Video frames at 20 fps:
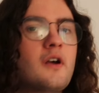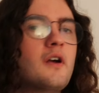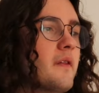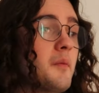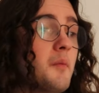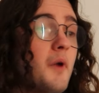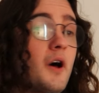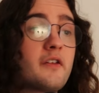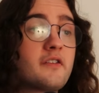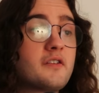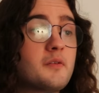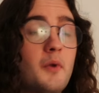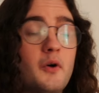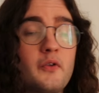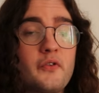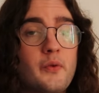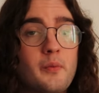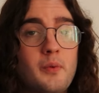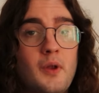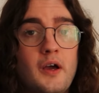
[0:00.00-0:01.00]
the Master
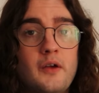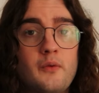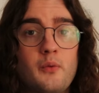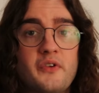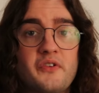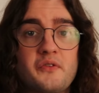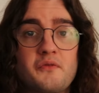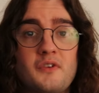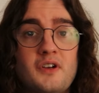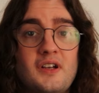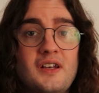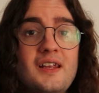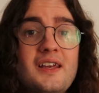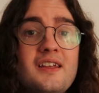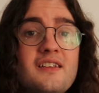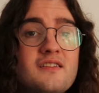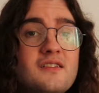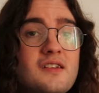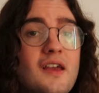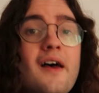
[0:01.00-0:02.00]
Multiplied wasn't
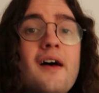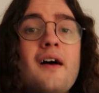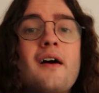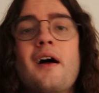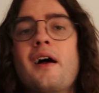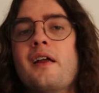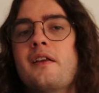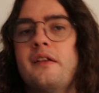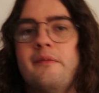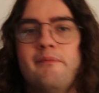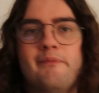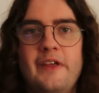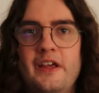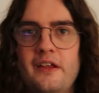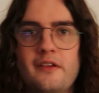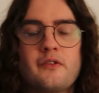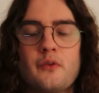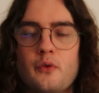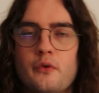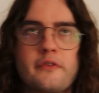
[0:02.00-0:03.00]
released yet, and it
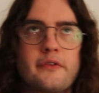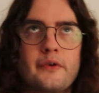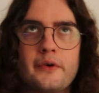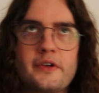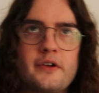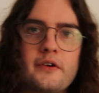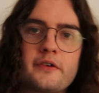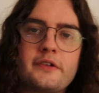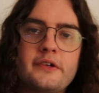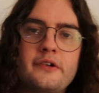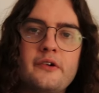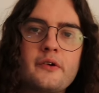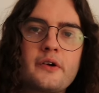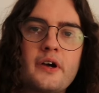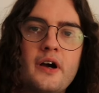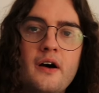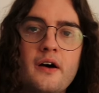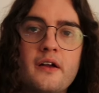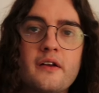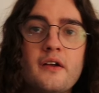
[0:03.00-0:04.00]
is also a Doctor Who
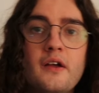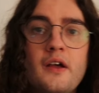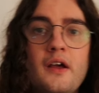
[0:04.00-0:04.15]
card,